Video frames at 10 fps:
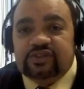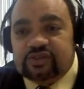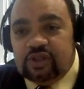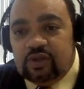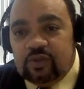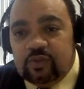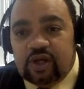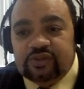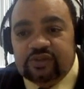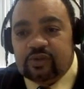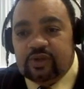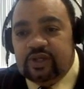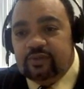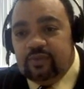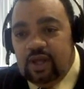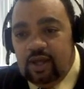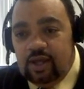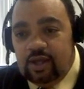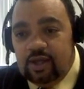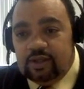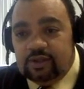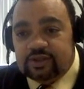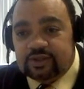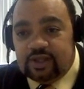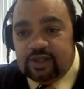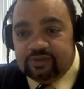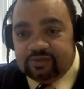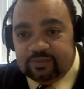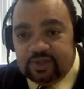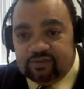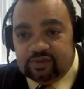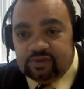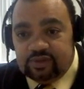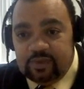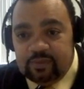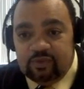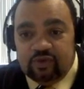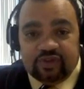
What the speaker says: so we're on the screen. Hey, look at that handsome devil. Let me move